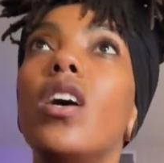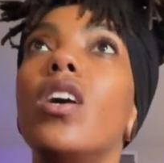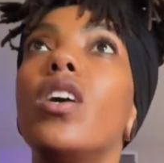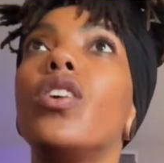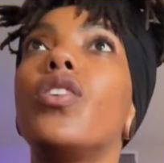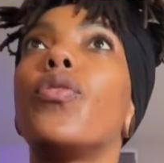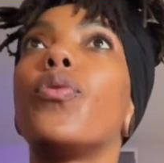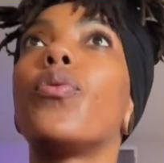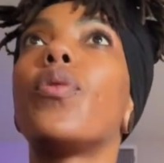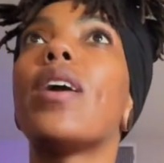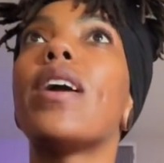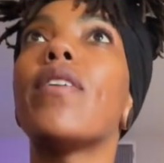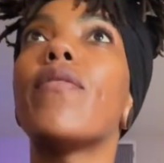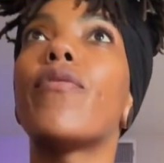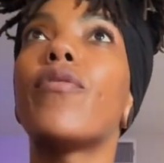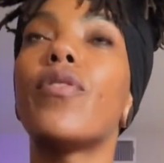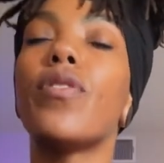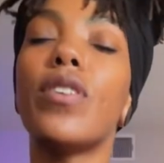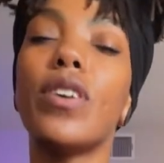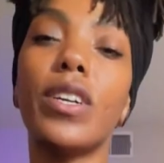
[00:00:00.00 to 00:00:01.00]

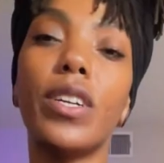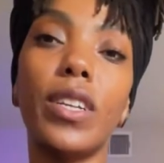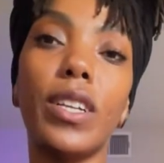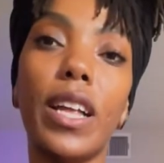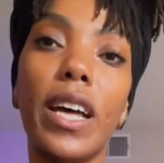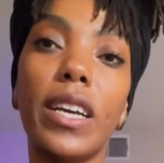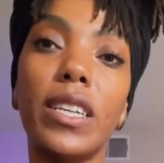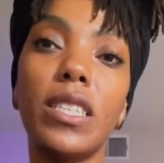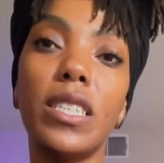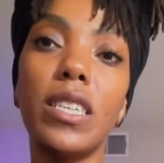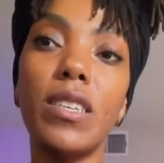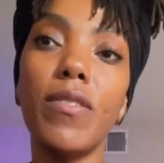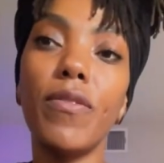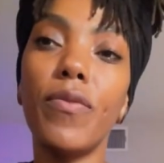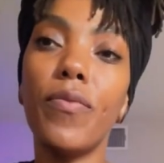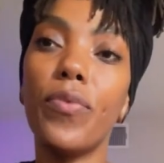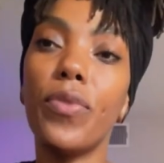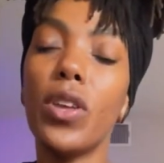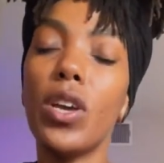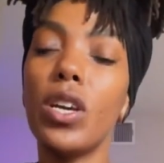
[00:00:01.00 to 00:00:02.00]
great for the collective.
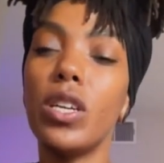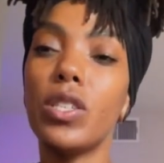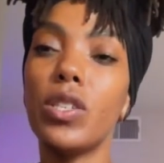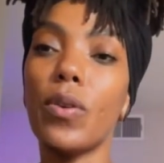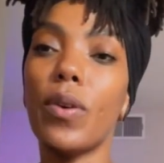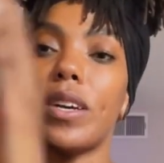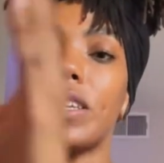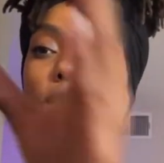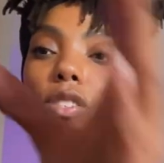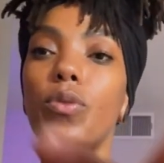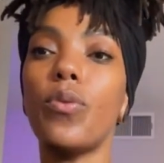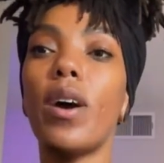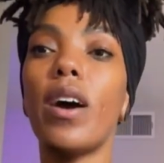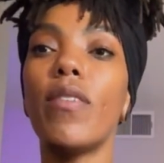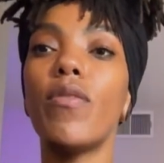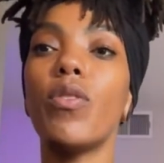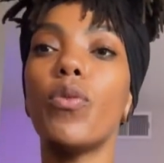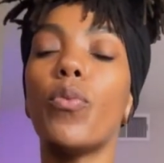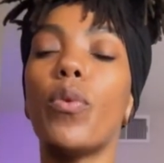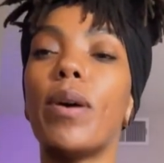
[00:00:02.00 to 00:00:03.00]
So I do
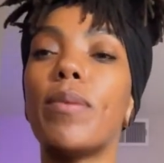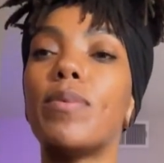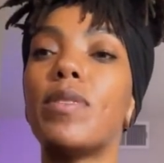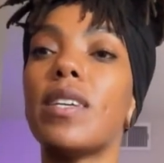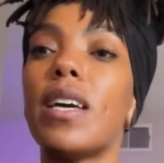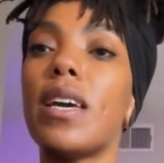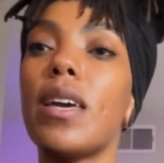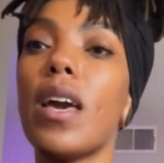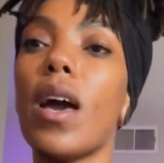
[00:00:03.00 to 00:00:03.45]
have the website.